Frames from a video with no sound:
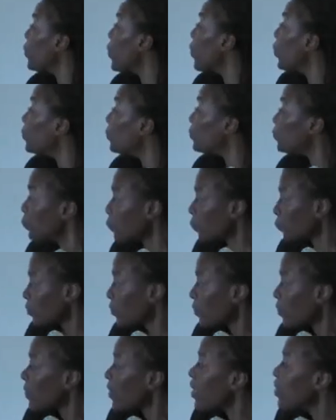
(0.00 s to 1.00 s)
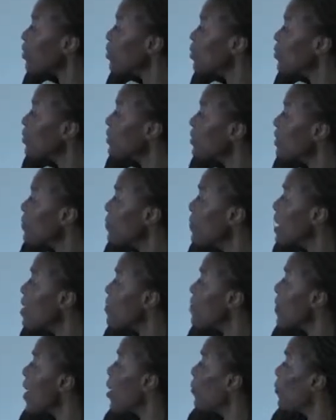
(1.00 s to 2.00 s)
so there's
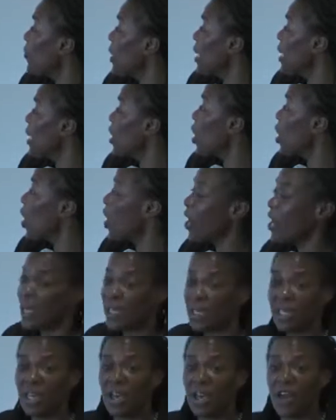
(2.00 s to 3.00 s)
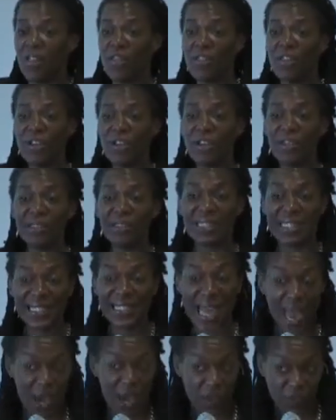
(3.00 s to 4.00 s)
something about being on the
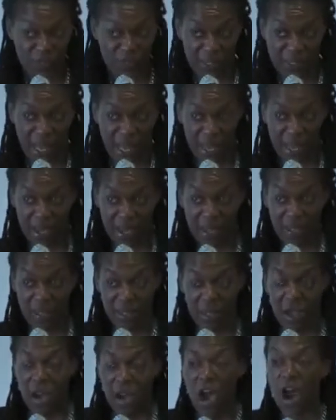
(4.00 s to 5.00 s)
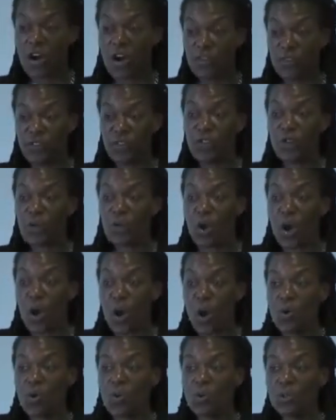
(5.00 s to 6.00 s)
downside of your
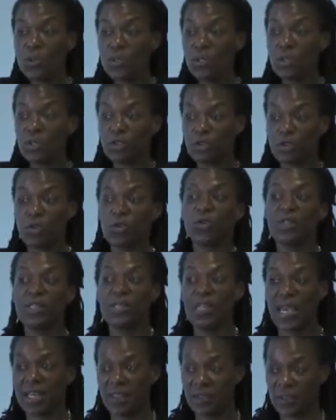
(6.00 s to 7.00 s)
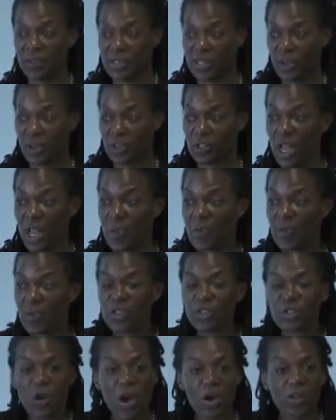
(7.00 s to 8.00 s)
own group's negative stereotype, but
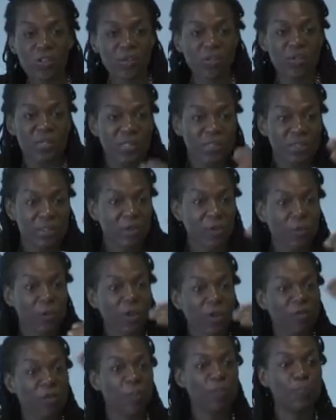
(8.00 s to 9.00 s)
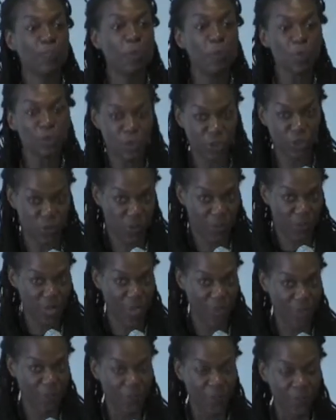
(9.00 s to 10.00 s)
there's also this little bit of a boost you
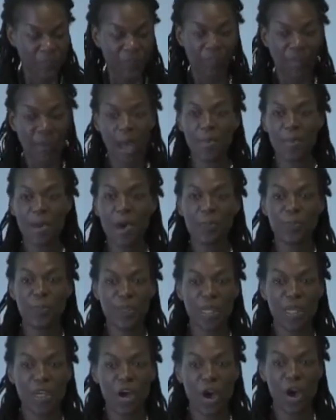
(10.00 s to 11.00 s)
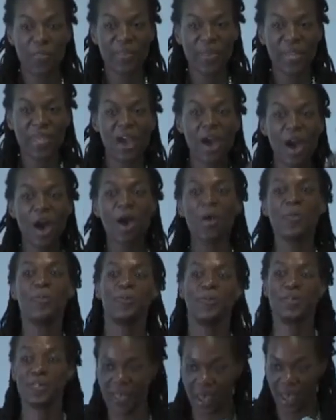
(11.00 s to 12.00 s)
get about being on the
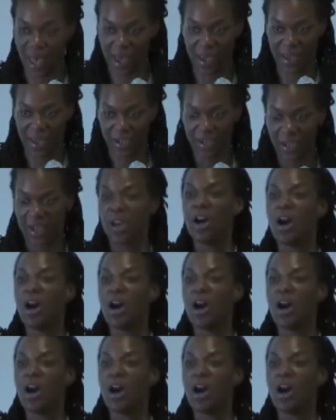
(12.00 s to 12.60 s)
upside